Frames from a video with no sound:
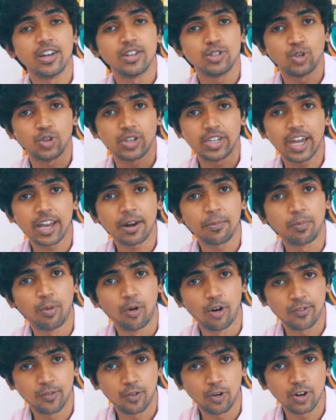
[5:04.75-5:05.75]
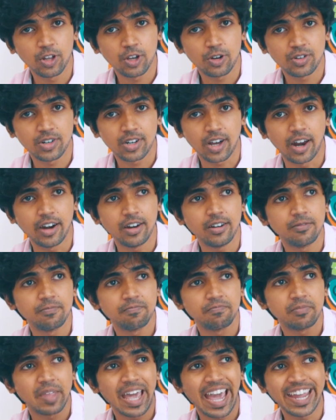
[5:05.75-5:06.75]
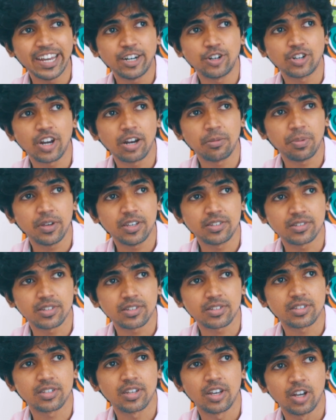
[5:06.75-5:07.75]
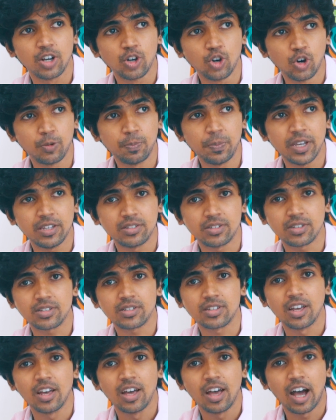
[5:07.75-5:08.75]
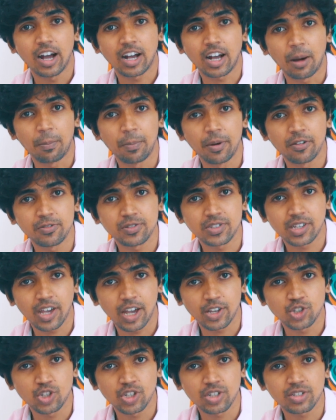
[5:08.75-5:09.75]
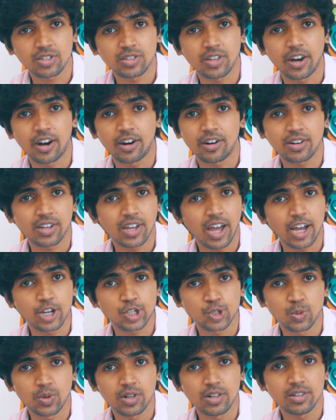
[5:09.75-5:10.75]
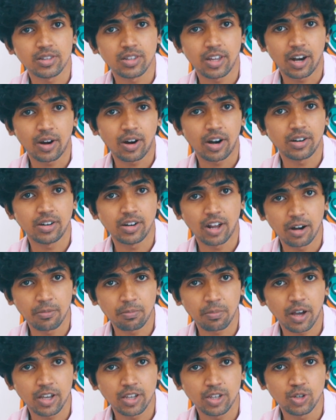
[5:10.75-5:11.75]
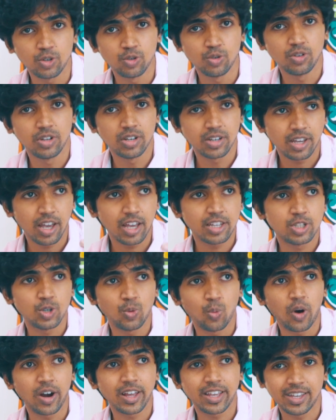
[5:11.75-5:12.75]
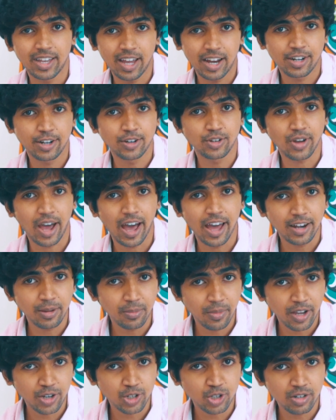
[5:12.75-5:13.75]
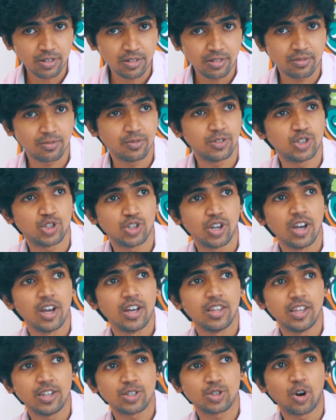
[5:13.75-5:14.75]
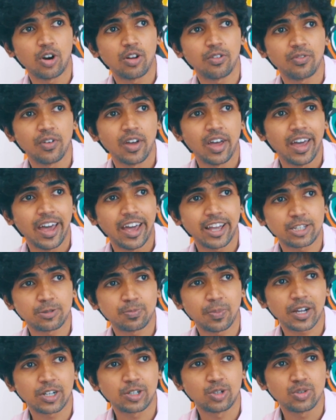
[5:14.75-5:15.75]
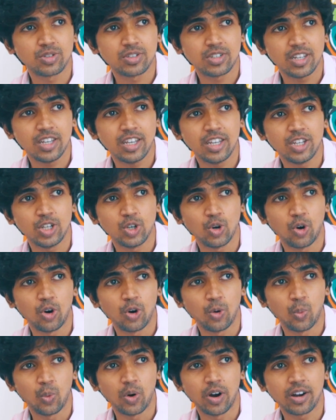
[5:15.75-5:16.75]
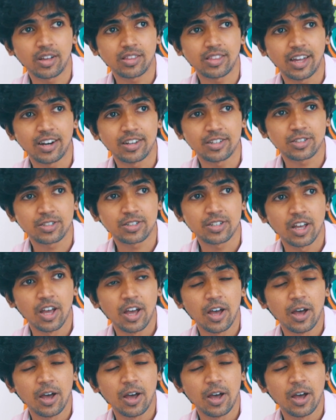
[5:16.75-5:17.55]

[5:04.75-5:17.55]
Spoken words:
So get a portfolio done, 8 to 10 pieces, good pieces, a couple of sketches that are casual, that are done by you in case you want to get into animation, which they sort of expect to see your work that is